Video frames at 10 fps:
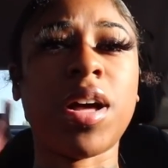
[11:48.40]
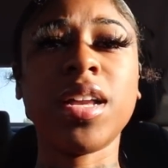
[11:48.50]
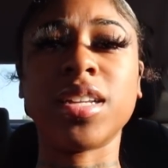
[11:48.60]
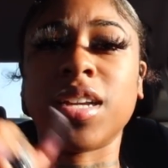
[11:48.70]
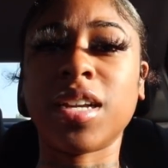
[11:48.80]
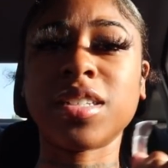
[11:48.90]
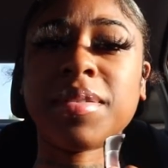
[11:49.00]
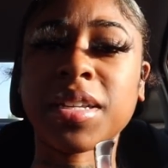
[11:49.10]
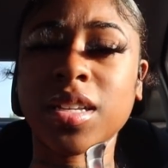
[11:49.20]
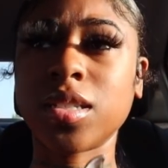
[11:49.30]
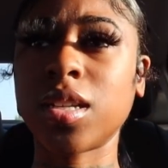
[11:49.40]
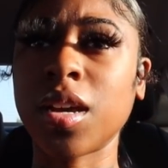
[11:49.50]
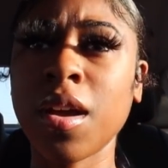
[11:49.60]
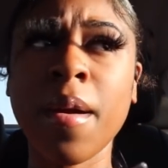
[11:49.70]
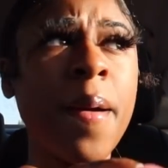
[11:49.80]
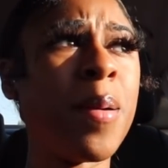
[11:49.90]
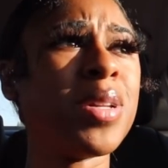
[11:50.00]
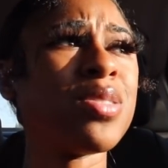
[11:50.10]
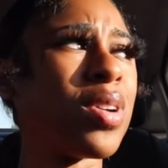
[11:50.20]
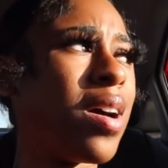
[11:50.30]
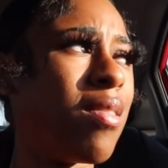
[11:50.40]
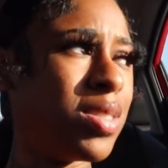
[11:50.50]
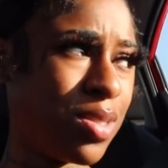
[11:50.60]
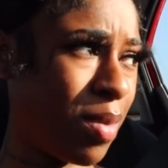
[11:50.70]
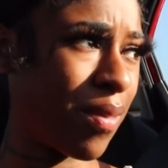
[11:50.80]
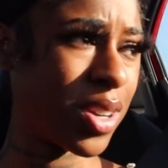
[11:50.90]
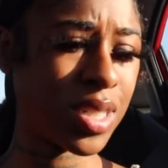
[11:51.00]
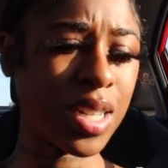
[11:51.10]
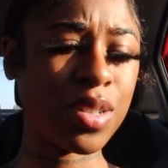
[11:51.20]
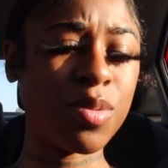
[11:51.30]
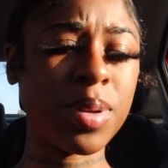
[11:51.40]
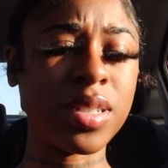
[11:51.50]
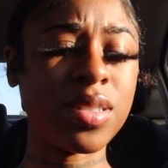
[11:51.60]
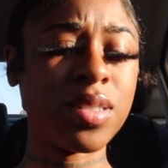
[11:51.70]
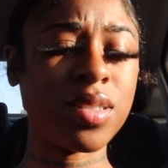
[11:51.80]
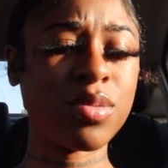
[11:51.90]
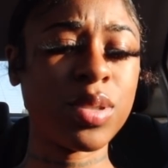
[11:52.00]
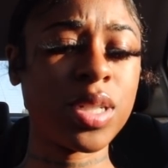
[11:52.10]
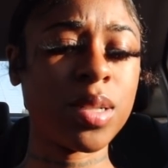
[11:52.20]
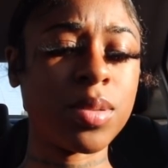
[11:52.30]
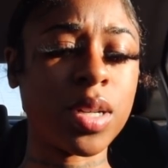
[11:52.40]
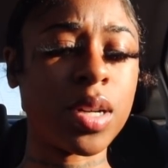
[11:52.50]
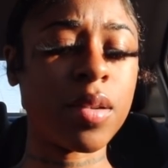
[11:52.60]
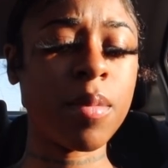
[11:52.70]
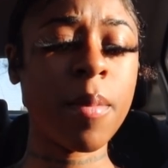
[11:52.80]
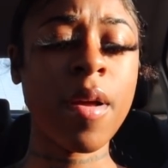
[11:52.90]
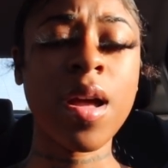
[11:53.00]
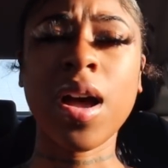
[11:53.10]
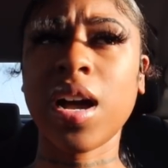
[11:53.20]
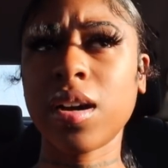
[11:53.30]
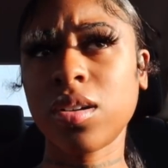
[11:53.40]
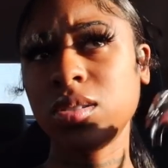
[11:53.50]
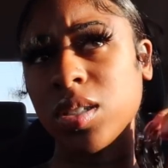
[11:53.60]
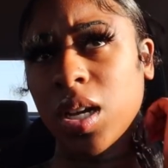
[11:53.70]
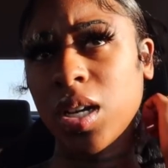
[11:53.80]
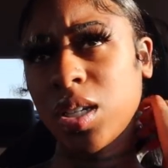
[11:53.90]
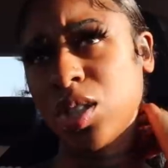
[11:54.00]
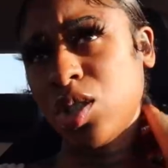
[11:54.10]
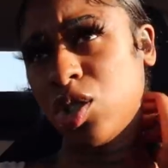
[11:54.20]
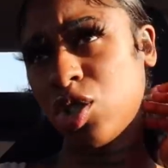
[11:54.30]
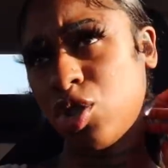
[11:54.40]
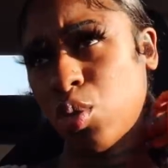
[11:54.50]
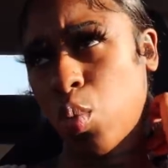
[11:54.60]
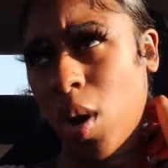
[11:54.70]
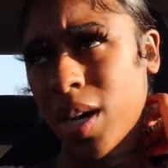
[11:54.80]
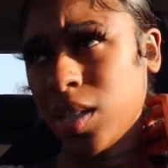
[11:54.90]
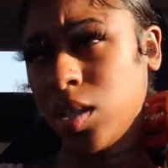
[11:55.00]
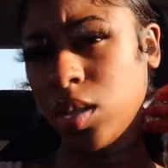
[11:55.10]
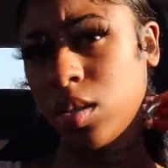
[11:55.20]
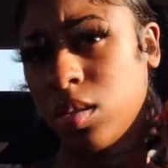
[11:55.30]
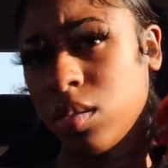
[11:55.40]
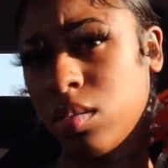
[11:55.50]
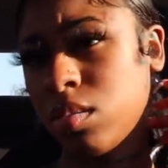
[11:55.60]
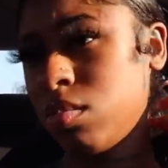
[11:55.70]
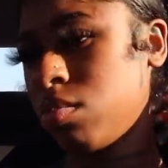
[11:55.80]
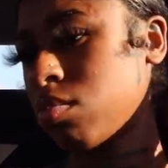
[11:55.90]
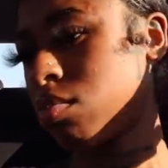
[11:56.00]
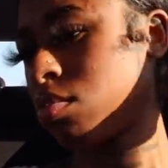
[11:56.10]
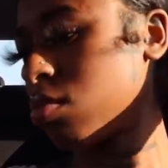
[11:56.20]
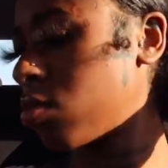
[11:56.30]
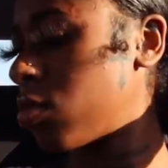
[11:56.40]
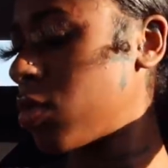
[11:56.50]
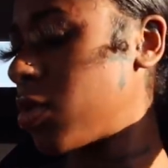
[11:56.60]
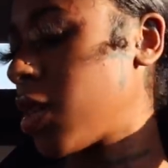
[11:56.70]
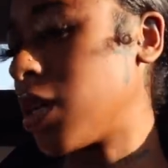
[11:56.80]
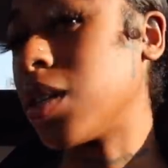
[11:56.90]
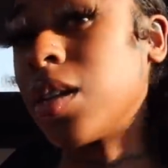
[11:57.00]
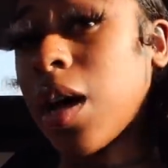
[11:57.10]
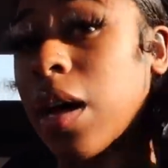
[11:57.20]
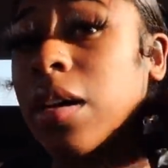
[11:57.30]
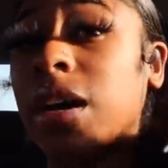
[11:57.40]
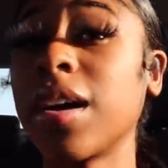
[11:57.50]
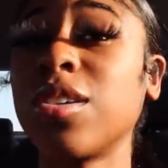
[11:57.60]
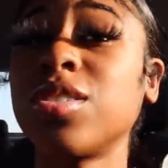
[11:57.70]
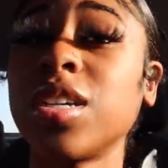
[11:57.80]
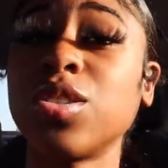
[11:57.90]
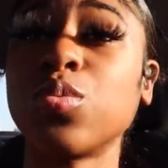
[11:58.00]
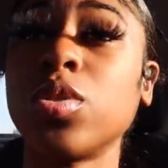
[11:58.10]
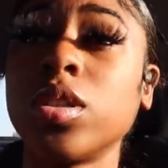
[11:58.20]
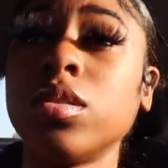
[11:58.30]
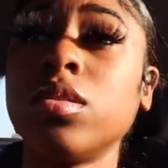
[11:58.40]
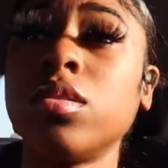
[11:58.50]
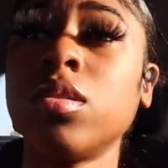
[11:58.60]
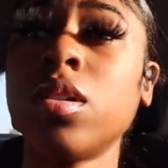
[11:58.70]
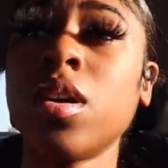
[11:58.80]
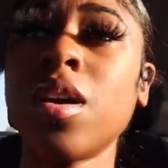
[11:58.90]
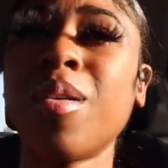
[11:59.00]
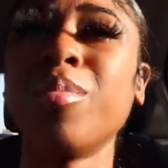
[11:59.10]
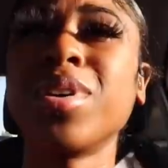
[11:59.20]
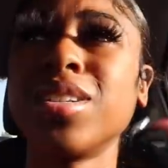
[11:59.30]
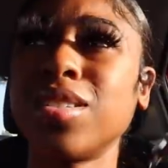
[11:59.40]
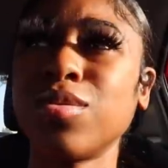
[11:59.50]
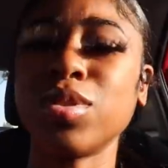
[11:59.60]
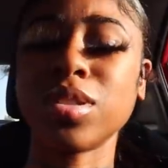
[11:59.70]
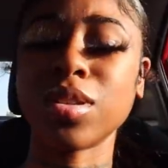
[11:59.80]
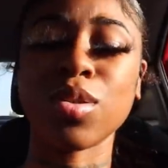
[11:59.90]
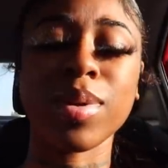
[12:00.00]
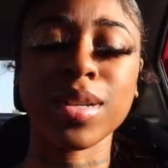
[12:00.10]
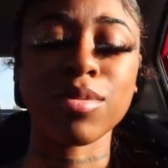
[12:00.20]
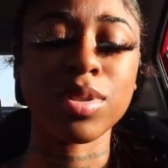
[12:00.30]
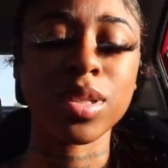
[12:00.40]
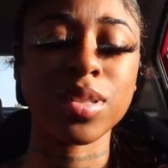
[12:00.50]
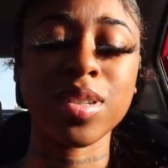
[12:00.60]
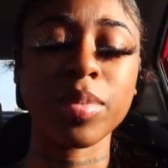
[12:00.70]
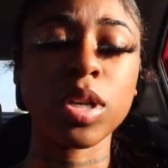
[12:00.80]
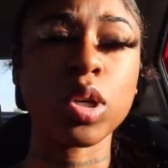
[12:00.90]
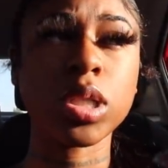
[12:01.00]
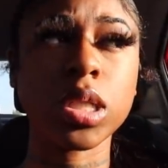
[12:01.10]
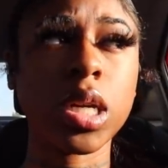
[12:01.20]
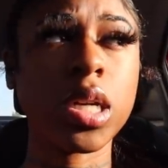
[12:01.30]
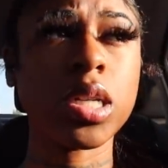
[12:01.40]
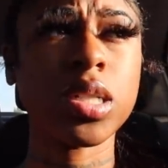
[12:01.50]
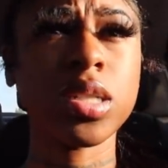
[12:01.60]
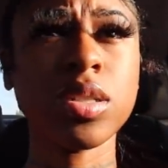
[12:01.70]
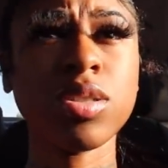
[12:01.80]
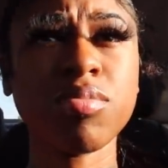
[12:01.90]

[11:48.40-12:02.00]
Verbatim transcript: I did not expect that to stay. That's what I always do my first day at new places is really observe. I got on stage twice. That's a lie. I got on stage once because it was nobody really tipping on stage